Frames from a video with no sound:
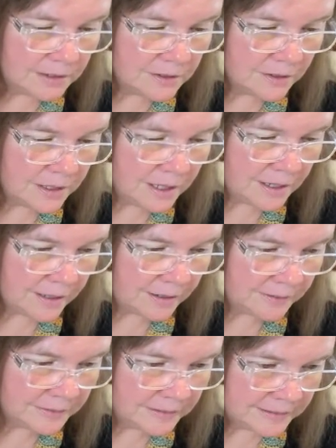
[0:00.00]
yeah,
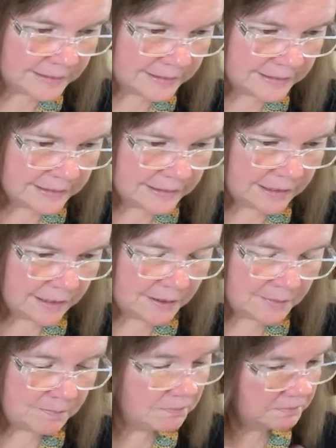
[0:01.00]

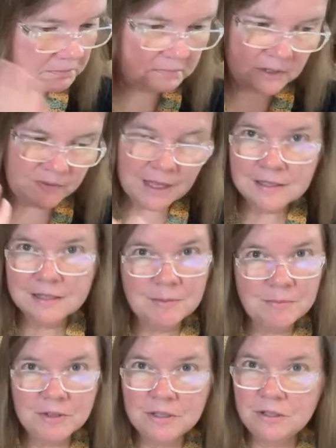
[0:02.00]
um, if that's
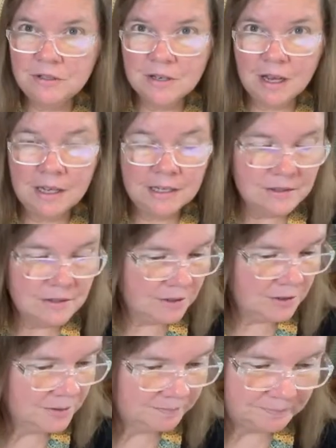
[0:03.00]
something you guys
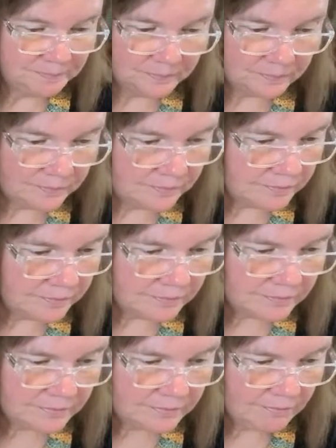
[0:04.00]
are
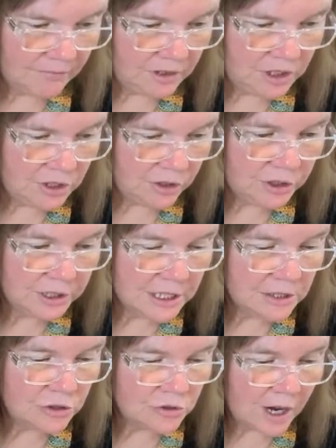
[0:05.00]
looking
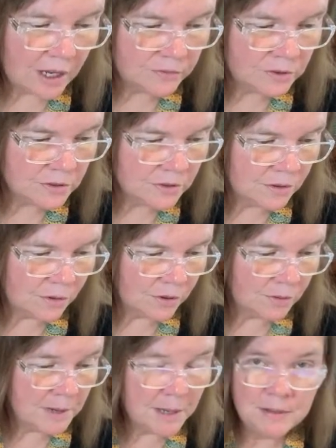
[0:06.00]
to travel, or
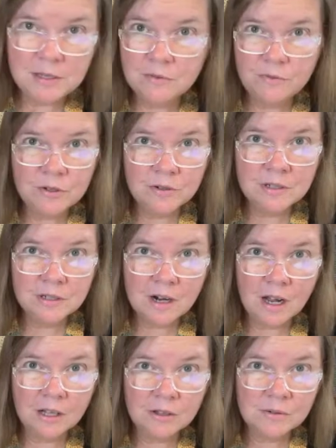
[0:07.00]
maybe if you're in the
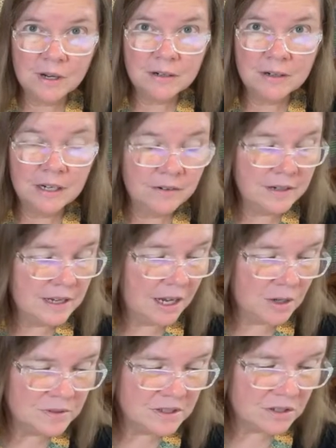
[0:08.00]
Colorado area, I
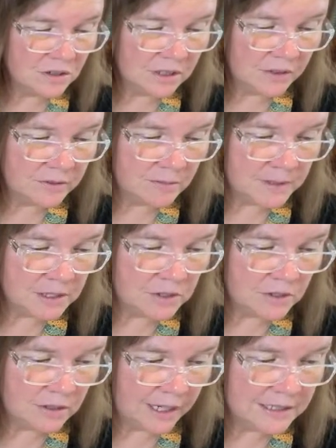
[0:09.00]
would so love to meet
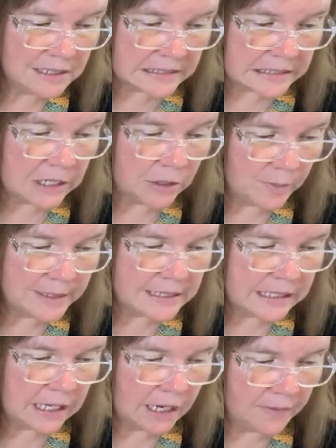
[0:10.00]
you. I just can't wait to
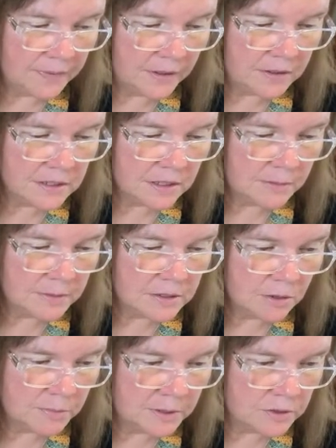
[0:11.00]
get out there. It's going to be
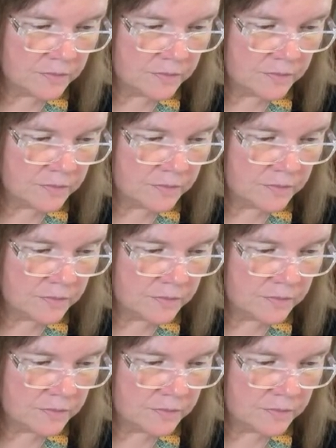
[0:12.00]
so much